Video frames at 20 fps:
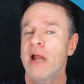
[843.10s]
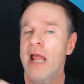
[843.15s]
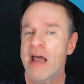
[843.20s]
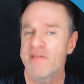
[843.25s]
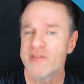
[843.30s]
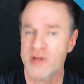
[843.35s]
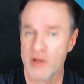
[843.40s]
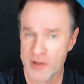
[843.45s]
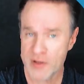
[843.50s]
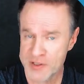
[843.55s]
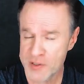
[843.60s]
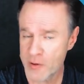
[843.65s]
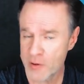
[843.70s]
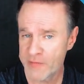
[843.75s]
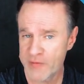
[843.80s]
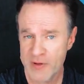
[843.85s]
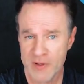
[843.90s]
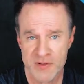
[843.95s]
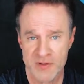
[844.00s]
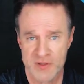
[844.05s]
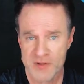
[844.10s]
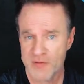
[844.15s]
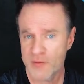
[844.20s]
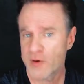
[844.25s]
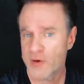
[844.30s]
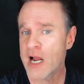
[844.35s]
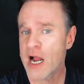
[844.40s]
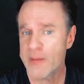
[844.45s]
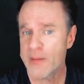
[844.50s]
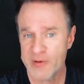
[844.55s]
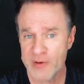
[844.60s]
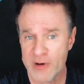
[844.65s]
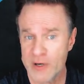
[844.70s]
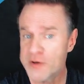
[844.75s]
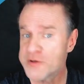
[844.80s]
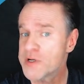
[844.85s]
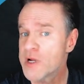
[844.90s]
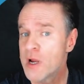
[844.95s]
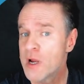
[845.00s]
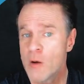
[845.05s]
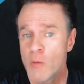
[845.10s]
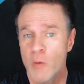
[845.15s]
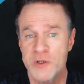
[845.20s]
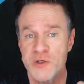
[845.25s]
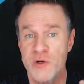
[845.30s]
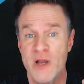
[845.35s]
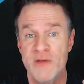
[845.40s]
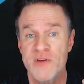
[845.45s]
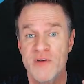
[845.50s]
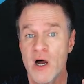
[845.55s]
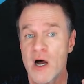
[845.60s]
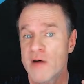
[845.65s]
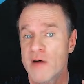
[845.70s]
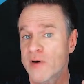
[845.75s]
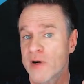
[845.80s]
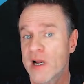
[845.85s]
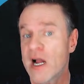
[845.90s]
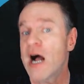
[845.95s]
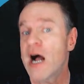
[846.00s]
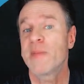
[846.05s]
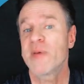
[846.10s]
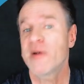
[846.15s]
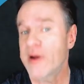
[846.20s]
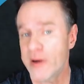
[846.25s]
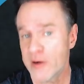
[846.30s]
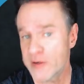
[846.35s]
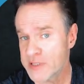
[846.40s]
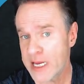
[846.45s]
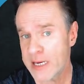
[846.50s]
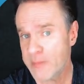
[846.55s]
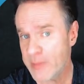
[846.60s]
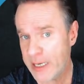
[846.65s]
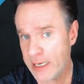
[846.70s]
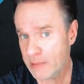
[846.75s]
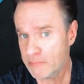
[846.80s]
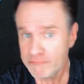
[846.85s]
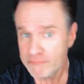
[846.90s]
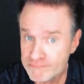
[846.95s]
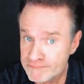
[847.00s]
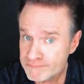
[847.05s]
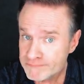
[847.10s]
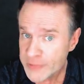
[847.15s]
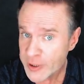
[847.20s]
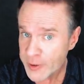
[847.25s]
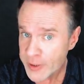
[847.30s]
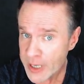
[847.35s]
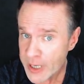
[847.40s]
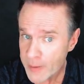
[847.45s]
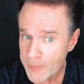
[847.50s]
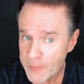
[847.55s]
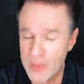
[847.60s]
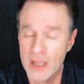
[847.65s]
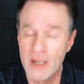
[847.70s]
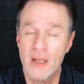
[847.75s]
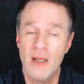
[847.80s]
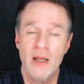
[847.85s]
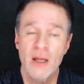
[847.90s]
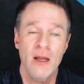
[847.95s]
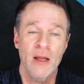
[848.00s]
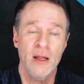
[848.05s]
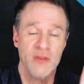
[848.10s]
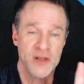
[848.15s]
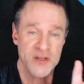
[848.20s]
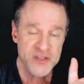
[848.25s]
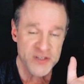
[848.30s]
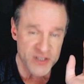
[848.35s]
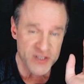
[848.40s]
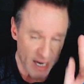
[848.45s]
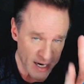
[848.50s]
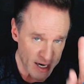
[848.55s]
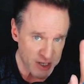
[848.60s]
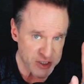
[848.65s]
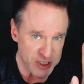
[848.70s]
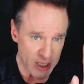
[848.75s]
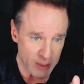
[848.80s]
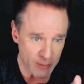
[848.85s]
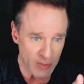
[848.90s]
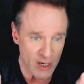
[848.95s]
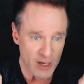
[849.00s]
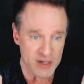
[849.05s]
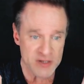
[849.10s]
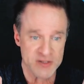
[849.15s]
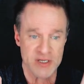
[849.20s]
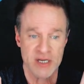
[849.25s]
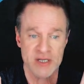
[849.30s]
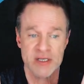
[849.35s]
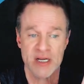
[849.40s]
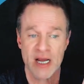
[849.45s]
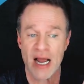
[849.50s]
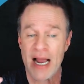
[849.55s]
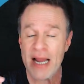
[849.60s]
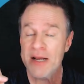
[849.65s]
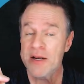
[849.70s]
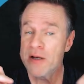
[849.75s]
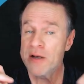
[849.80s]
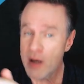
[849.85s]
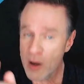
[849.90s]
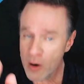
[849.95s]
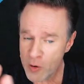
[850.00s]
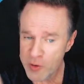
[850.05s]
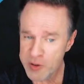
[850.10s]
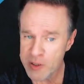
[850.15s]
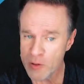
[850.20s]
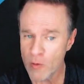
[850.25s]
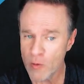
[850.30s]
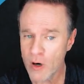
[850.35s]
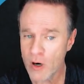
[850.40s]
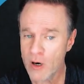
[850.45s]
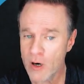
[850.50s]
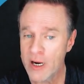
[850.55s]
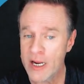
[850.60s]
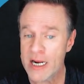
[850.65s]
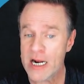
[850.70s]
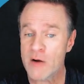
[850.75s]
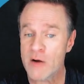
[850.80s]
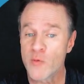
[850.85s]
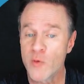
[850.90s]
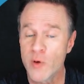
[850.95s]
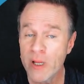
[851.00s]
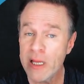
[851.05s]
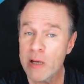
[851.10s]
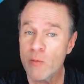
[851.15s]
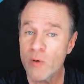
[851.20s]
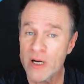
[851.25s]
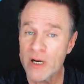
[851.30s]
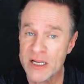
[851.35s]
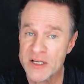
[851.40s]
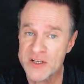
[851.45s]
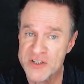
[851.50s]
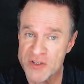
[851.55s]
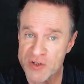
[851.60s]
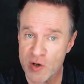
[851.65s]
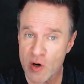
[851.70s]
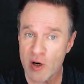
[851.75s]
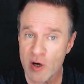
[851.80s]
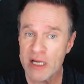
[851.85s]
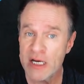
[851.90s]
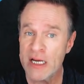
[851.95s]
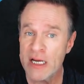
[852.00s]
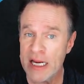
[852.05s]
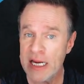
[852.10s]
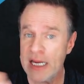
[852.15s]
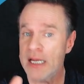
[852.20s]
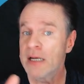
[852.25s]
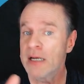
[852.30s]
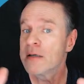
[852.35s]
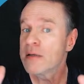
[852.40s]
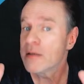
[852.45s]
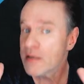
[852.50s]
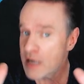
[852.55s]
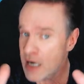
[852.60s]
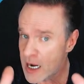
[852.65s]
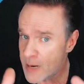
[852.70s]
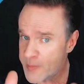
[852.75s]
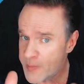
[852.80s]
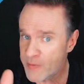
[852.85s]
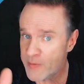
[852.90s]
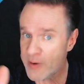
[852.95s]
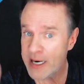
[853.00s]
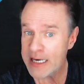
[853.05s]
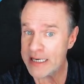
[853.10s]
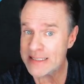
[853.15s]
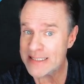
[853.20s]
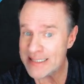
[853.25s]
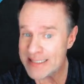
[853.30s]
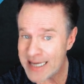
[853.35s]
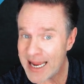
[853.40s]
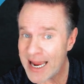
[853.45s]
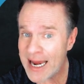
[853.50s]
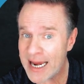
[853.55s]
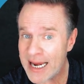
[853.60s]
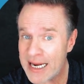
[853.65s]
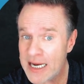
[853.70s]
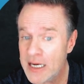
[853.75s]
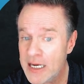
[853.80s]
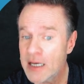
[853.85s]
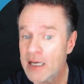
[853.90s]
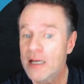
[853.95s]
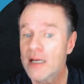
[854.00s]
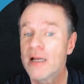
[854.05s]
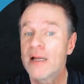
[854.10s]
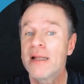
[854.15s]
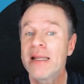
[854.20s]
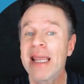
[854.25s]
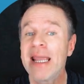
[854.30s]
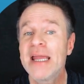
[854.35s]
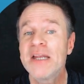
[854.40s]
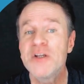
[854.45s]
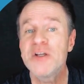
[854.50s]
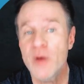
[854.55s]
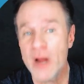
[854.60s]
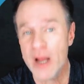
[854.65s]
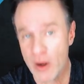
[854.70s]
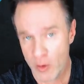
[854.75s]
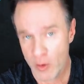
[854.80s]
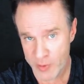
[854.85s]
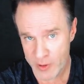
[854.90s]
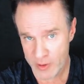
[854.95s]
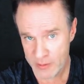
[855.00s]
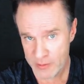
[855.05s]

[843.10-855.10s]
avatars. So if this is for copywriters, what you have to offer copywriters like me. There you go. The second checkbox says, I know who you are and I really want to get started in copywriting today. Can you help?